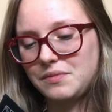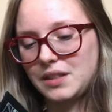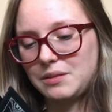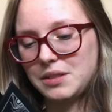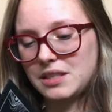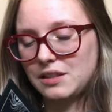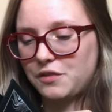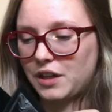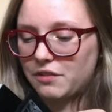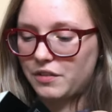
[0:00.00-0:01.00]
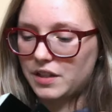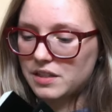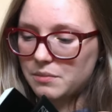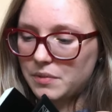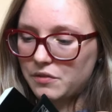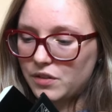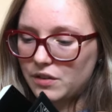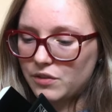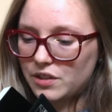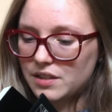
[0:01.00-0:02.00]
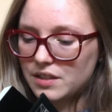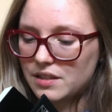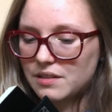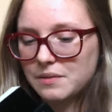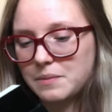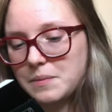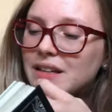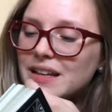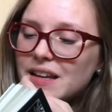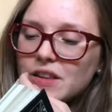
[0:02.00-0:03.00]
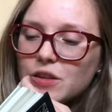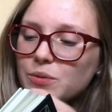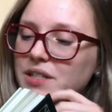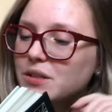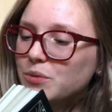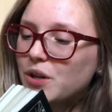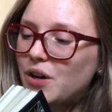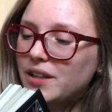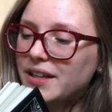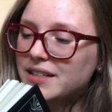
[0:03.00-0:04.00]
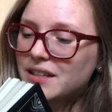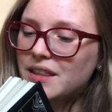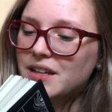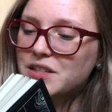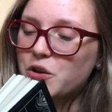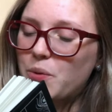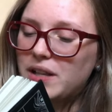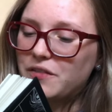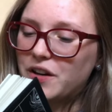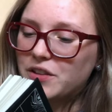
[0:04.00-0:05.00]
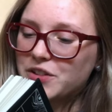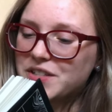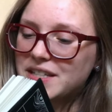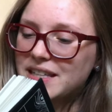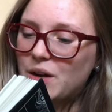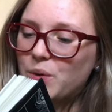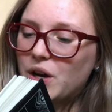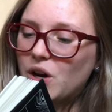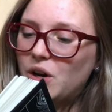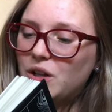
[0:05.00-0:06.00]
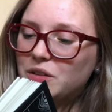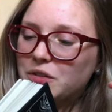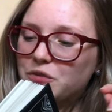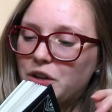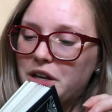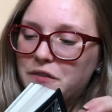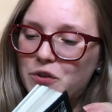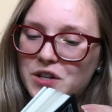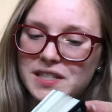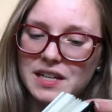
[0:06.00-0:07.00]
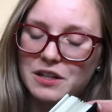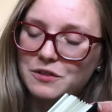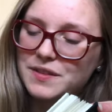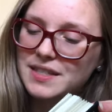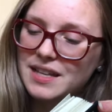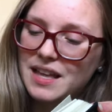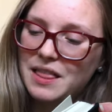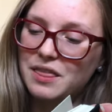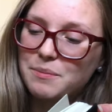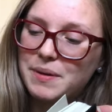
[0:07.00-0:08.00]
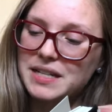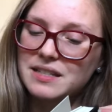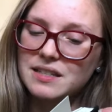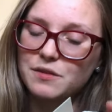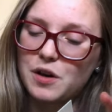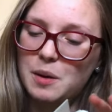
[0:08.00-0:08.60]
Let me see if I can find some of my favorites. The reason we all like to think so well of others is that we are all afraid for ourselves. The basis of